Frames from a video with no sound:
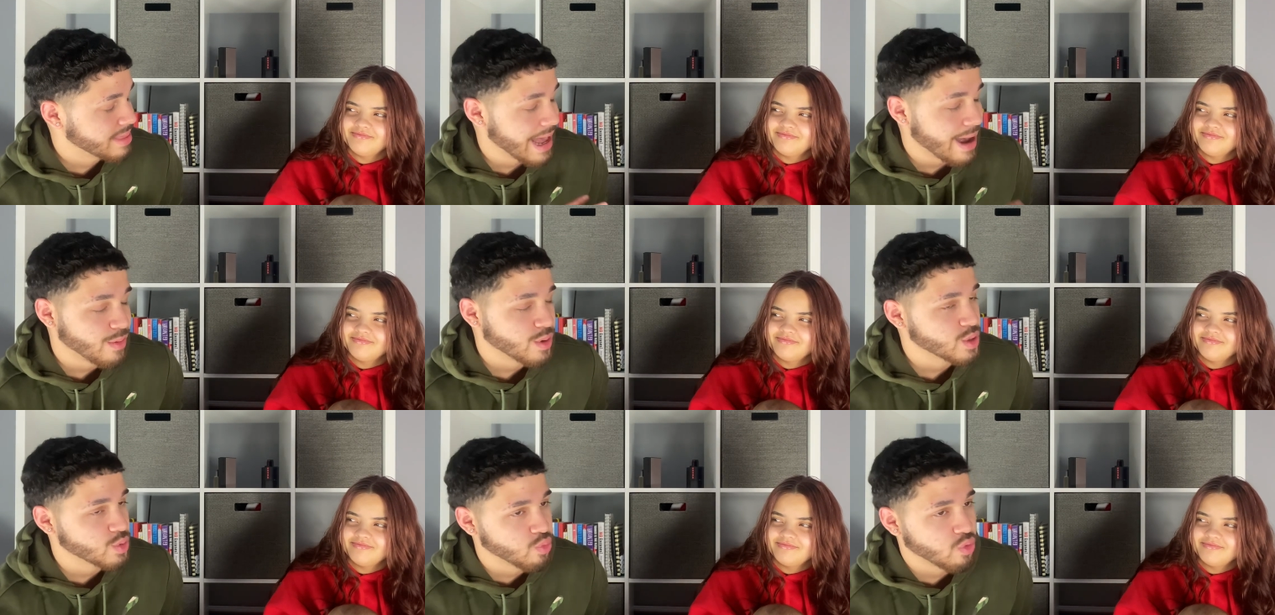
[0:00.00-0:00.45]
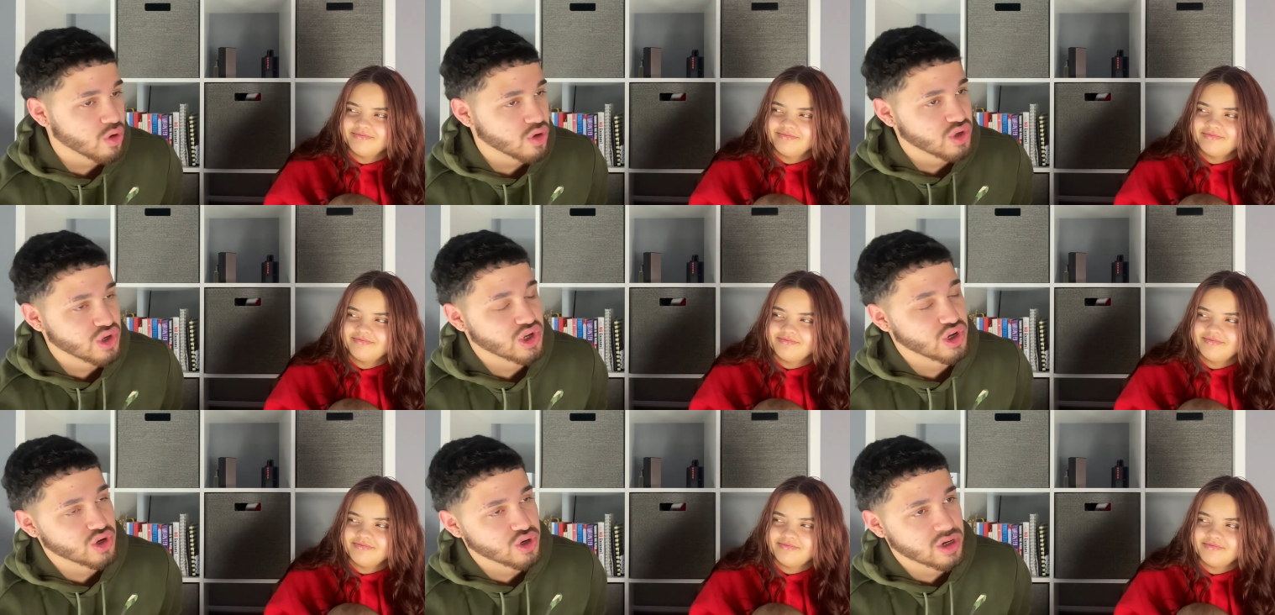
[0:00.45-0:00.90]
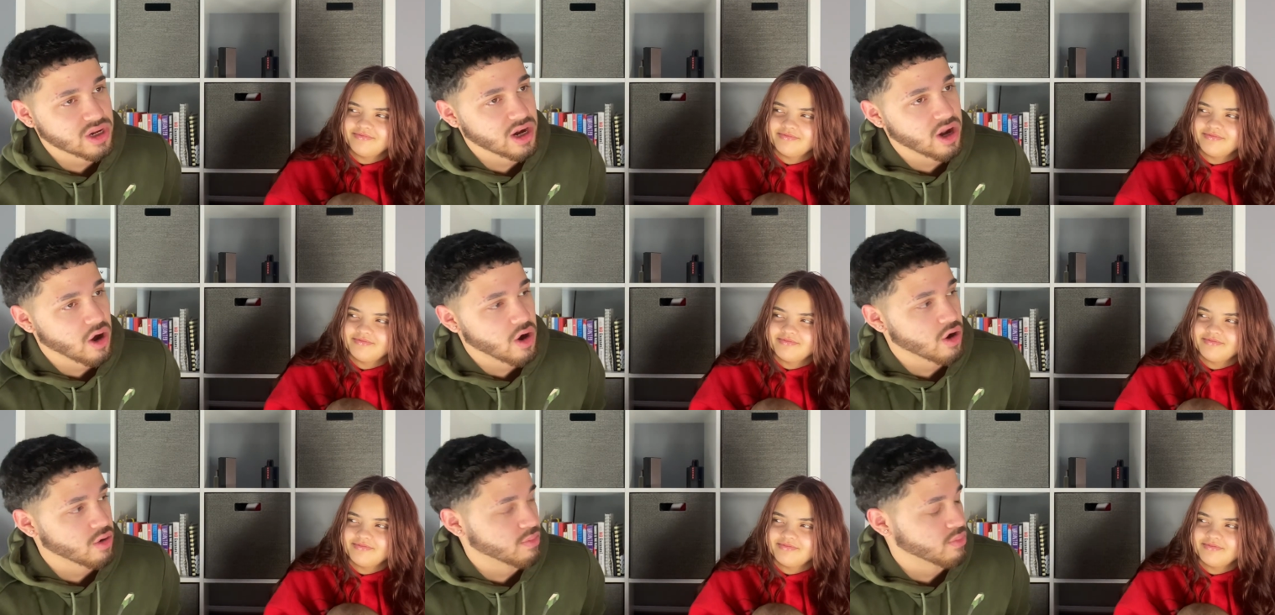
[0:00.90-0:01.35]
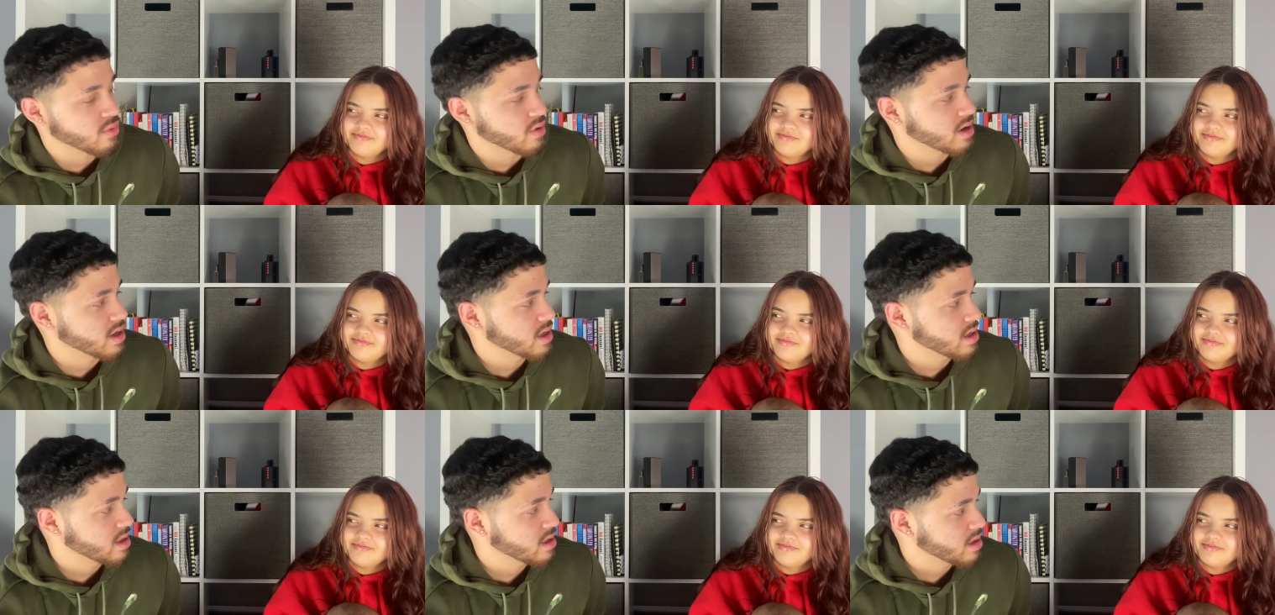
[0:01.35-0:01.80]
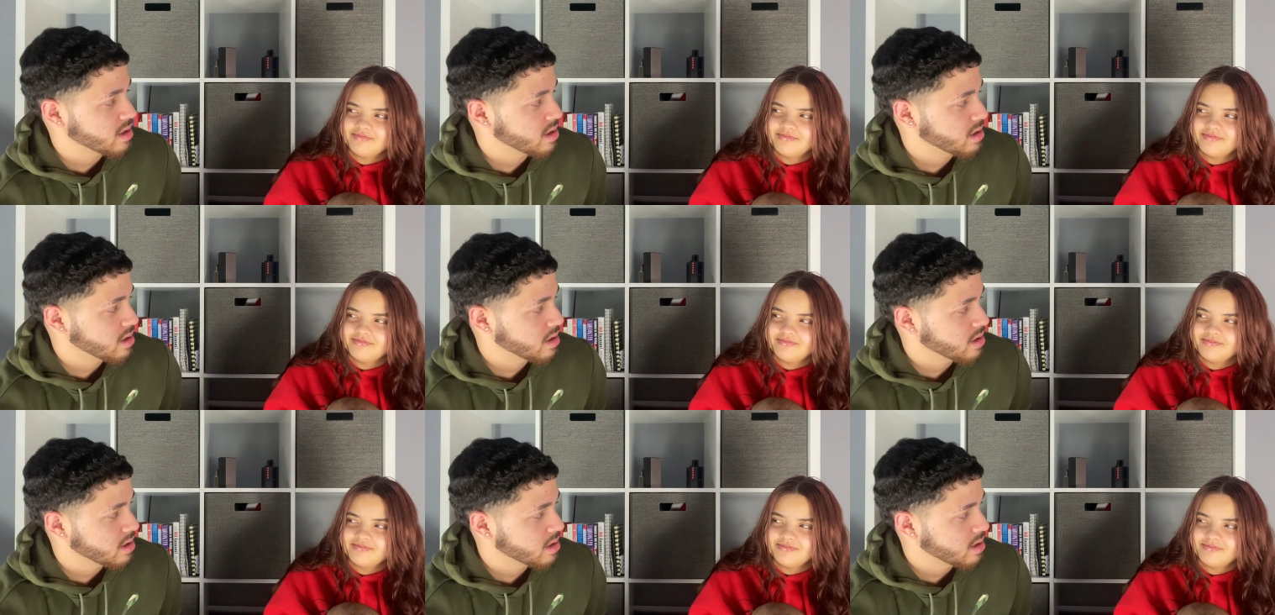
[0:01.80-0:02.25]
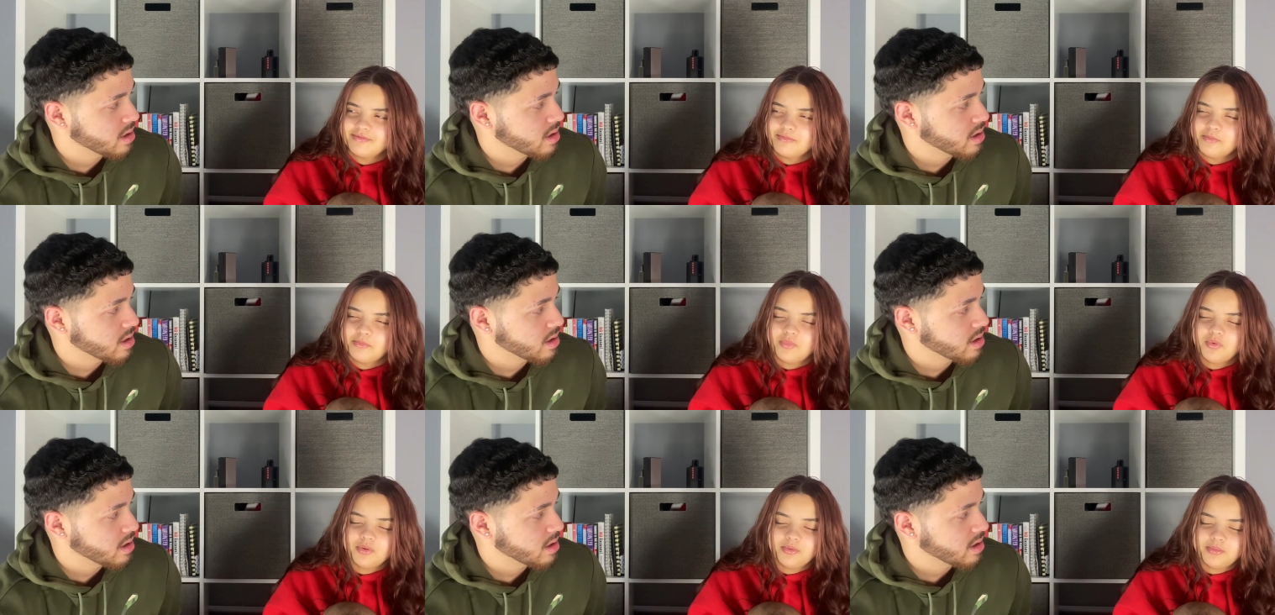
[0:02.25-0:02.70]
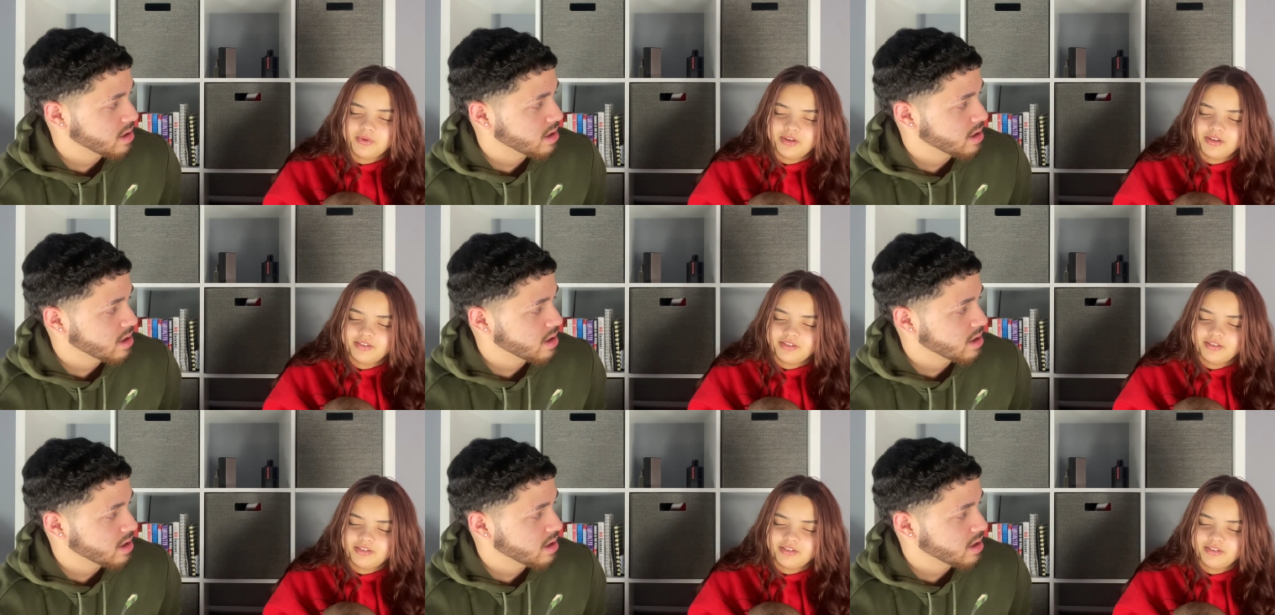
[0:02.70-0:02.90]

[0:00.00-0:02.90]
Speaker 1: was worse than a heartbreak. Boy,